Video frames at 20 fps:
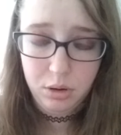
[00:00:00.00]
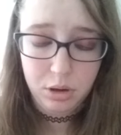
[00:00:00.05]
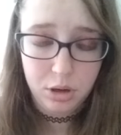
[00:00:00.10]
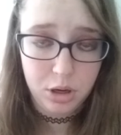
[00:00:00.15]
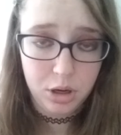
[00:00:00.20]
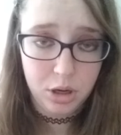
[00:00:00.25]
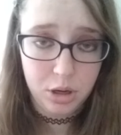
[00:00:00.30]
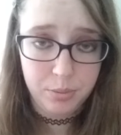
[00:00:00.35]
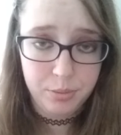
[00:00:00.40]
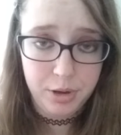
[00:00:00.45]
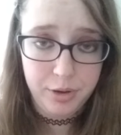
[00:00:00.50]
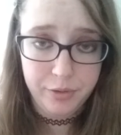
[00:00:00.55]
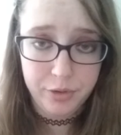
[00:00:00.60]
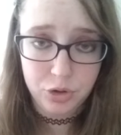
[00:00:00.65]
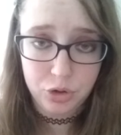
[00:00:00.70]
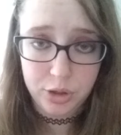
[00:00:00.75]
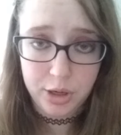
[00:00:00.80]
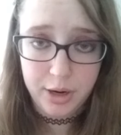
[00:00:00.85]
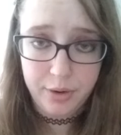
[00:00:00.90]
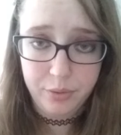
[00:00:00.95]
um, even
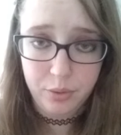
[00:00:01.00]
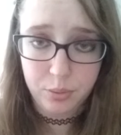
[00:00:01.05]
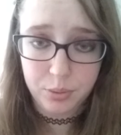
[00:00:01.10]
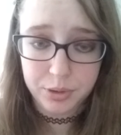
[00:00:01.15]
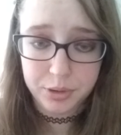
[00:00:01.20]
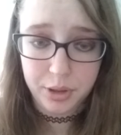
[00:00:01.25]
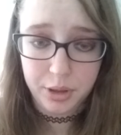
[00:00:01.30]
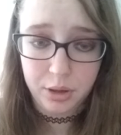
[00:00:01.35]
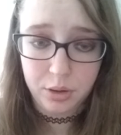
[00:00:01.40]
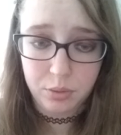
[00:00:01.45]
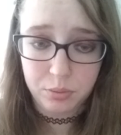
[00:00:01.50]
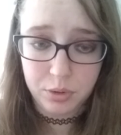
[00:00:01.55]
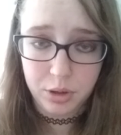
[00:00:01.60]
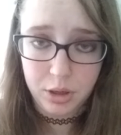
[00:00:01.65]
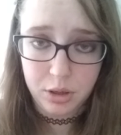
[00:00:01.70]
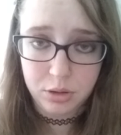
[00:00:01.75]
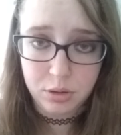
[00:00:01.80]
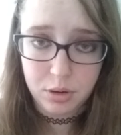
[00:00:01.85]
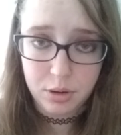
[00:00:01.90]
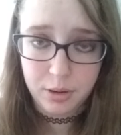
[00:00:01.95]
travel related
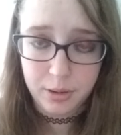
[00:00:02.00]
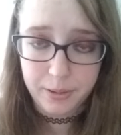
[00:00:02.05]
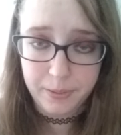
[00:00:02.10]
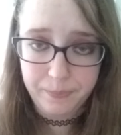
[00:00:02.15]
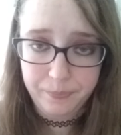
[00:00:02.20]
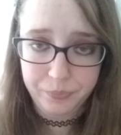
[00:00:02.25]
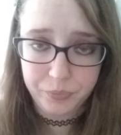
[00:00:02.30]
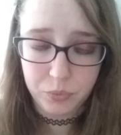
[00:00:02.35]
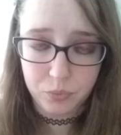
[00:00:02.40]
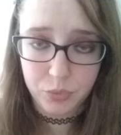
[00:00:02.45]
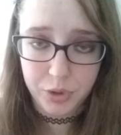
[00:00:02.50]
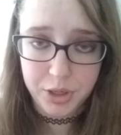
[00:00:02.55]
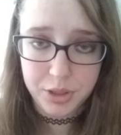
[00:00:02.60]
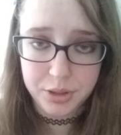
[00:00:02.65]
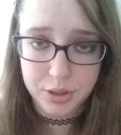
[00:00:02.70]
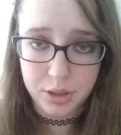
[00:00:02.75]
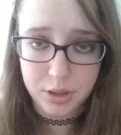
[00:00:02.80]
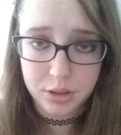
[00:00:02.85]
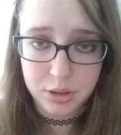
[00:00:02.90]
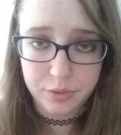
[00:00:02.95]
re um,
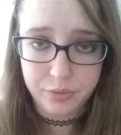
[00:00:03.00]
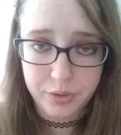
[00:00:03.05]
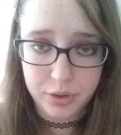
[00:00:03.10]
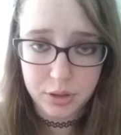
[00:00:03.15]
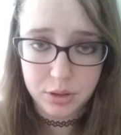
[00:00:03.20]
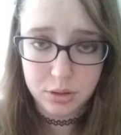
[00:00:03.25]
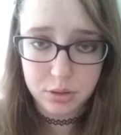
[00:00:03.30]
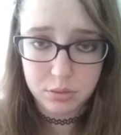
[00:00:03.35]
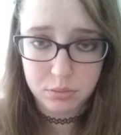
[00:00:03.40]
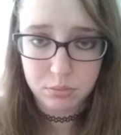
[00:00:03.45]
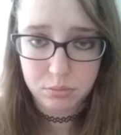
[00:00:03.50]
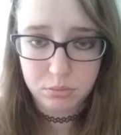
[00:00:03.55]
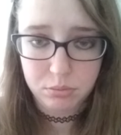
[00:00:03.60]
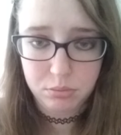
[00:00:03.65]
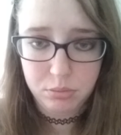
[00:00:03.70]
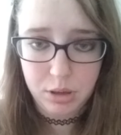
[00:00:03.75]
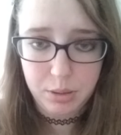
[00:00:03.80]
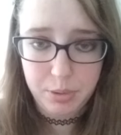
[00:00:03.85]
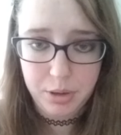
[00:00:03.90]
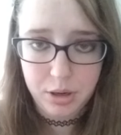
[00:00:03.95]
reasons if it's
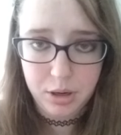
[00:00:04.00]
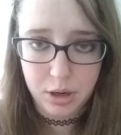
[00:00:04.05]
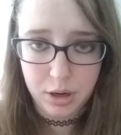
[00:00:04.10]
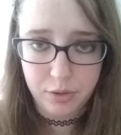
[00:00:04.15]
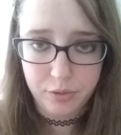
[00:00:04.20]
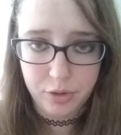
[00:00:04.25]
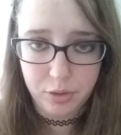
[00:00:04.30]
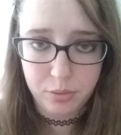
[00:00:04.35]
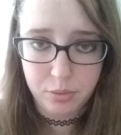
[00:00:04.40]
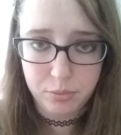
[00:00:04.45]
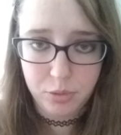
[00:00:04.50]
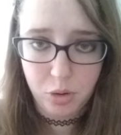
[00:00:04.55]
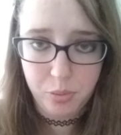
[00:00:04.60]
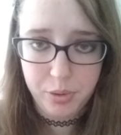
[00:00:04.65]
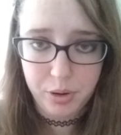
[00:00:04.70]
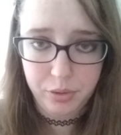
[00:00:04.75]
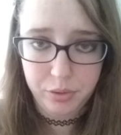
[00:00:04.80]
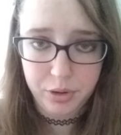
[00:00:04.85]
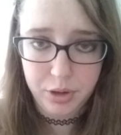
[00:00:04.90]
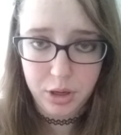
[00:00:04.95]
maybe kind of a
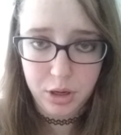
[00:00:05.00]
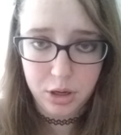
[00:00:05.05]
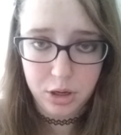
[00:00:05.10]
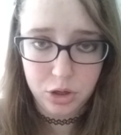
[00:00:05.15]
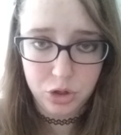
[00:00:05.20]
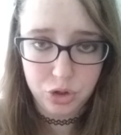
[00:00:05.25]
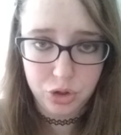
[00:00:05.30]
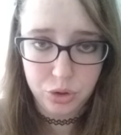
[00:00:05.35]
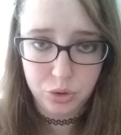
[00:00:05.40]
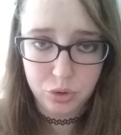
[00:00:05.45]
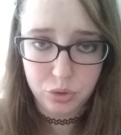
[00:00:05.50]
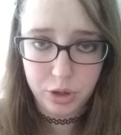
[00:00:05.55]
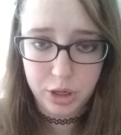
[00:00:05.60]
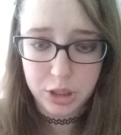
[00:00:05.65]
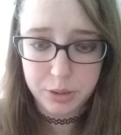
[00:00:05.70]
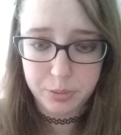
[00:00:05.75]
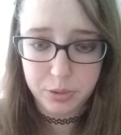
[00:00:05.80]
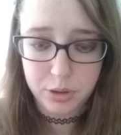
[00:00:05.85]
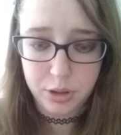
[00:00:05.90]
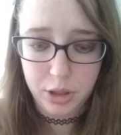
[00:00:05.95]
mobility issue,
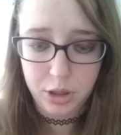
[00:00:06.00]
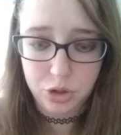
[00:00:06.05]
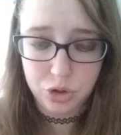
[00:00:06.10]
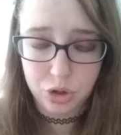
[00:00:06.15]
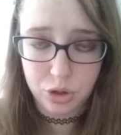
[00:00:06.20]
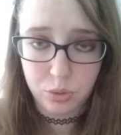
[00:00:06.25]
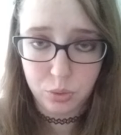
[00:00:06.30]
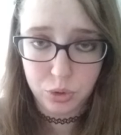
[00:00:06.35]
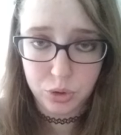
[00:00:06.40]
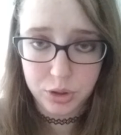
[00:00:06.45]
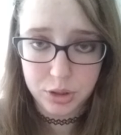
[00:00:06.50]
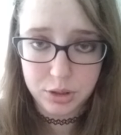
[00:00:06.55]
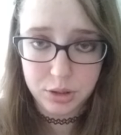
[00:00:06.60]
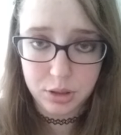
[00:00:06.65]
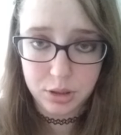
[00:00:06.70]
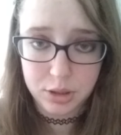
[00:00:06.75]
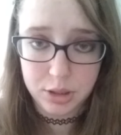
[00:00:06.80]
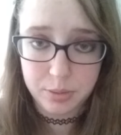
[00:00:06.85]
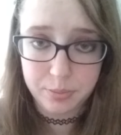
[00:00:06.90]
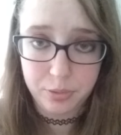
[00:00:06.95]
transportation, or just
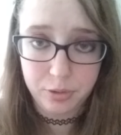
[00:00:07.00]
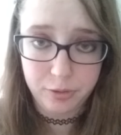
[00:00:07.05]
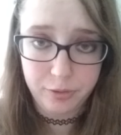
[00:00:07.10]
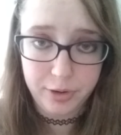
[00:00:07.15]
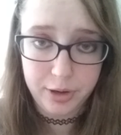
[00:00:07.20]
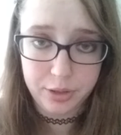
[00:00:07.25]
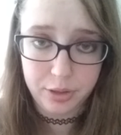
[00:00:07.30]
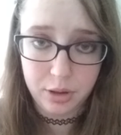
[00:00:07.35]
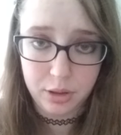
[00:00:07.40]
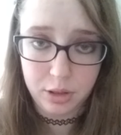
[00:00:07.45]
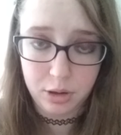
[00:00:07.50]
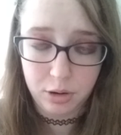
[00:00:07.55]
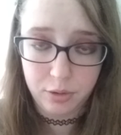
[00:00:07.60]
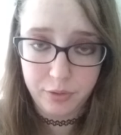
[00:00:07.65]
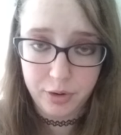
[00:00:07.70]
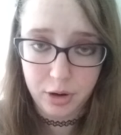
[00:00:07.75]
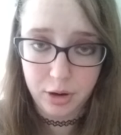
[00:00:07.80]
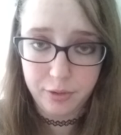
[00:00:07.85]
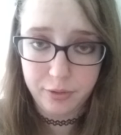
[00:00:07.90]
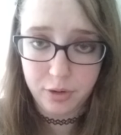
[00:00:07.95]
the simple fact that they're
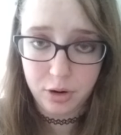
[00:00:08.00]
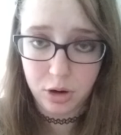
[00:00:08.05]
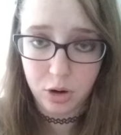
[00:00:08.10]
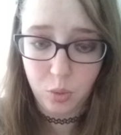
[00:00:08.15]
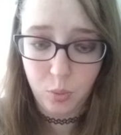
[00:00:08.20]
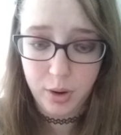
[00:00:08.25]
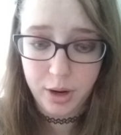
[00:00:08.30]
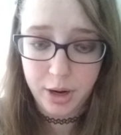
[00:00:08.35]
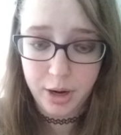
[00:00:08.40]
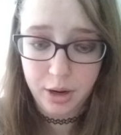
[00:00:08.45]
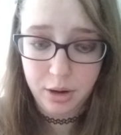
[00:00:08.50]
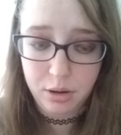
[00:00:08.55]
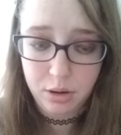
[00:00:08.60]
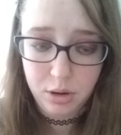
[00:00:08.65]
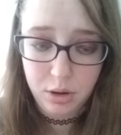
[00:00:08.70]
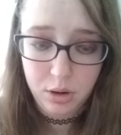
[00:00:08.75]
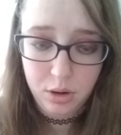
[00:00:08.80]
very far away.